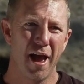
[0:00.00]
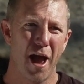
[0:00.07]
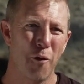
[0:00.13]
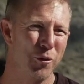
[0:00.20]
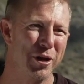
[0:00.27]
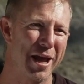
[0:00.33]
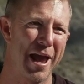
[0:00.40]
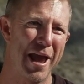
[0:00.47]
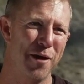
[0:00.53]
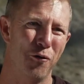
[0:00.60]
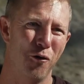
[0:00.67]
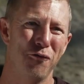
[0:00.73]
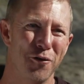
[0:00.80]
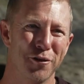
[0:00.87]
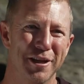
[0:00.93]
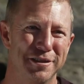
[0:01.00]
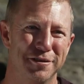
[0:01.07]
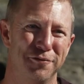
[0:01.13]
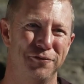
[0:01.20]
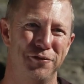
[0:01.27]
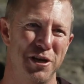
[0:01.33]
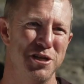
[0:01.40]
And when you head off on these
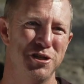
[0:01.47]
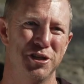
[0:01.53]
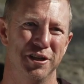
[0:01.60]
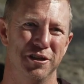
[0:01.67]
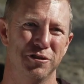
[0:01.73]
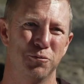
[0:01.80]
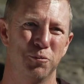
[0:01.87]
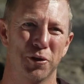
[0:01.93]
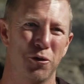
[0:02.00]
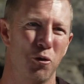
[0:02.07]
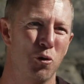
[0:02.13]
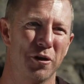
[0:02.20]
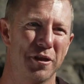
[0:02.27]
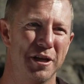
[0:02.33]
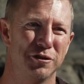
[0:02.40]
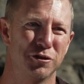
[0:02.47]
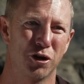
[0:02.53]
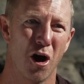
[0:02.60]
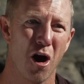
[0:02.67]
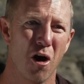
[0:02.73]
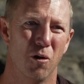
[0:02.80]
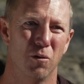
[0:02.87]
adventures with all of these
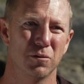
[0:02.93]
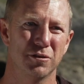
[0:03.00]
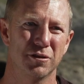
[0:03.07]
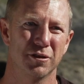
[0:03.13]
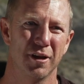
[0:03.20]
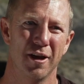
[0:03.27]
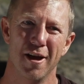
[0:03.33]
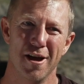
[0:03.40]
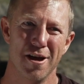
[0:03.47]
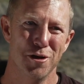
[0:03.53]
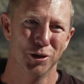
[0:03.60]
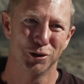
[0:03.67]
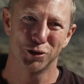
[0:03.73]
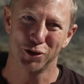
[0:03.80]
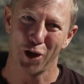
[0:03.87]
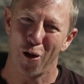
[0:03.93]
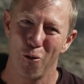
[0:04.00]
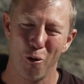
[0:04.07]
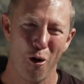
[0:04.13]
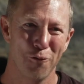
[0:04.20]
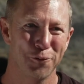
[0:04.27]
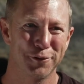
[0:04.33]
goals,
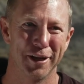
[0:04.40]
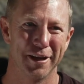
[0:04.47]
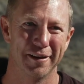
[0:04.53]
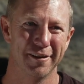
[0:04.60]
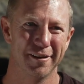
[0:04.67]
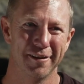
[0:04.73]
so often